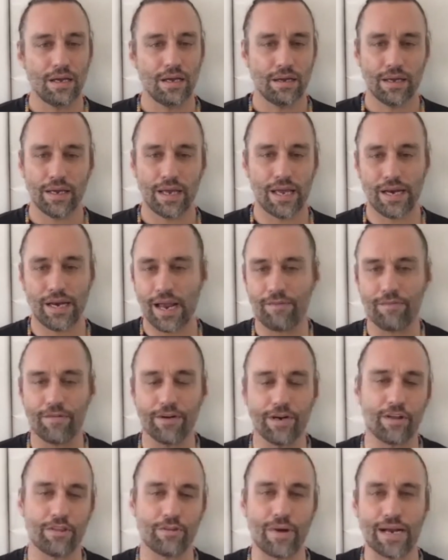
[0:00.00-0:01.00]
in every
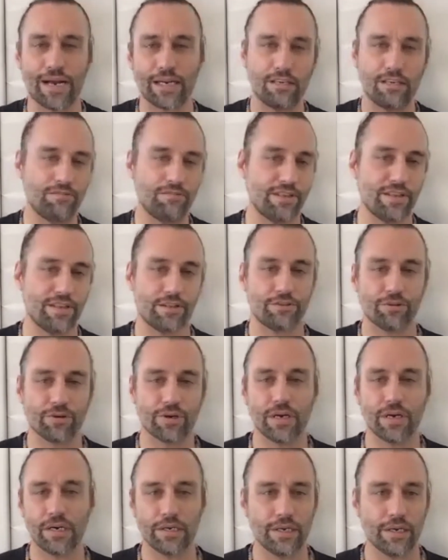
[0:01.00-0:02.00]
other activity that they're
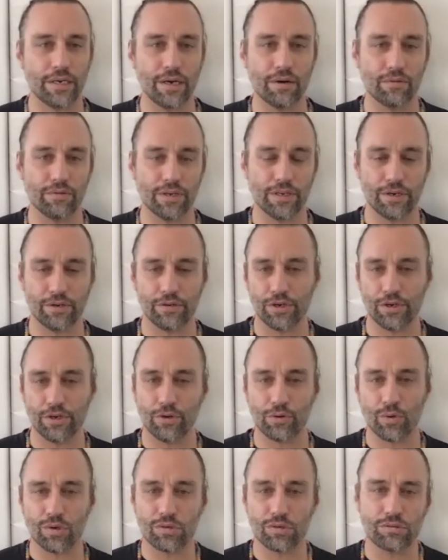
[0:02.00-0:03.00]
going to do. You go
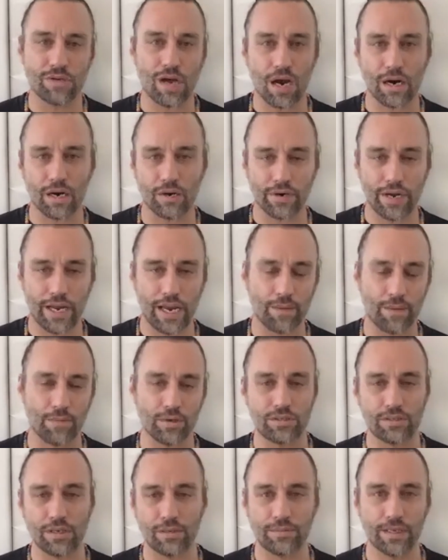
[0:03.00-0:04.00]
to a soccer game or
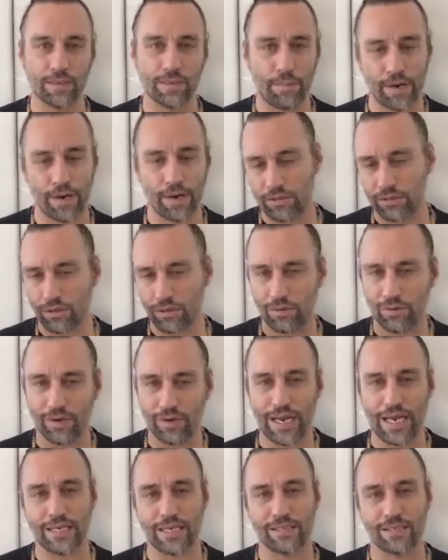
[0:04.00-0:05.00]
something, parents are
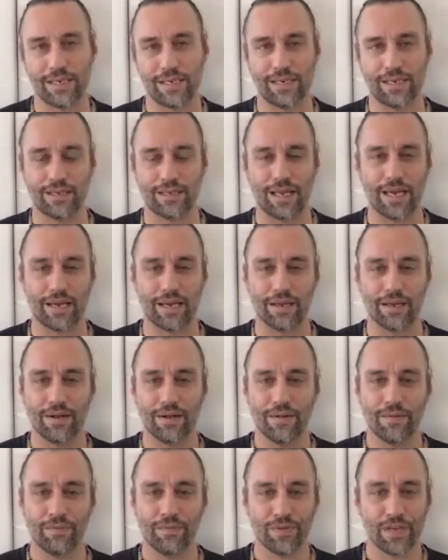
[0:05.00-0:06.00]
crazy. Like
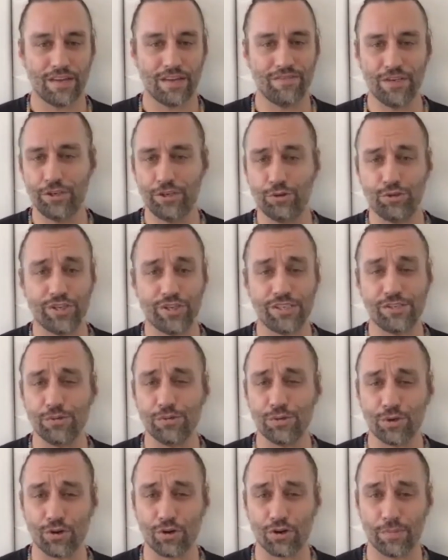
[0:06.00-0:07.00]
even jiu-jitsu
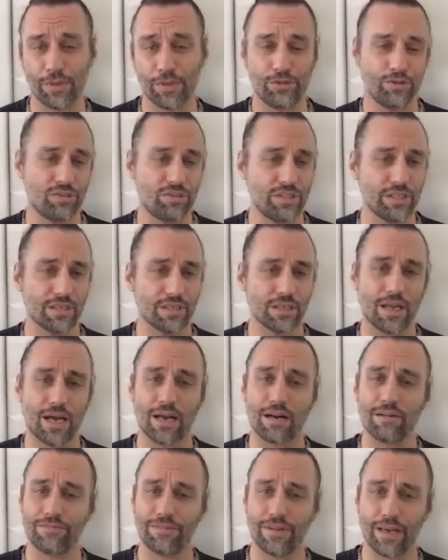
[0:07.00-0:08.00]
tournaments, you see a lot of like